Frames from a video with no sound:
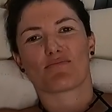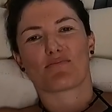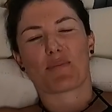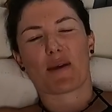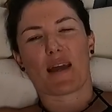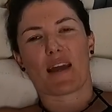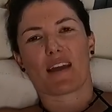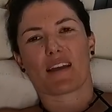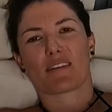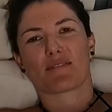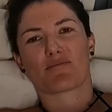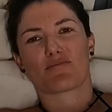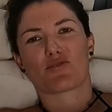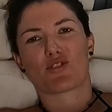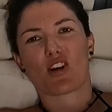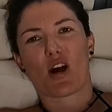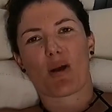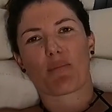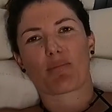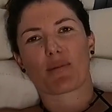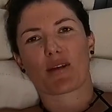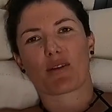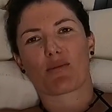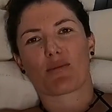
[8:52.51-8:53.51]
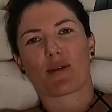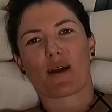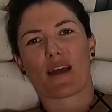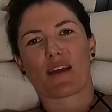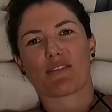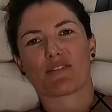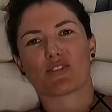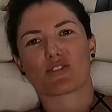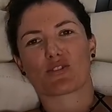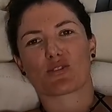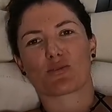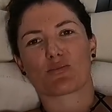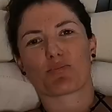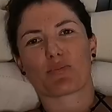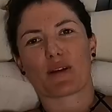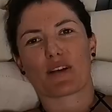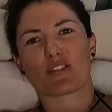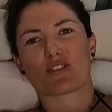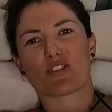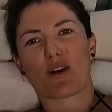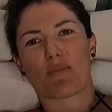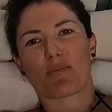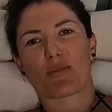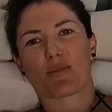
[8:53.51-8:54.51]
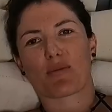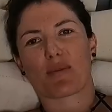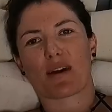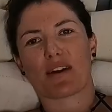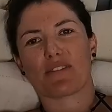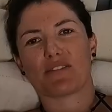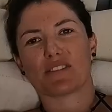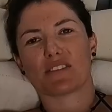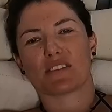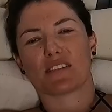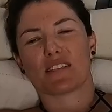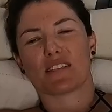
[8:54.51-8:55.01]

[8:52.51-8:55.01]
big choppy waves through big choppy waves.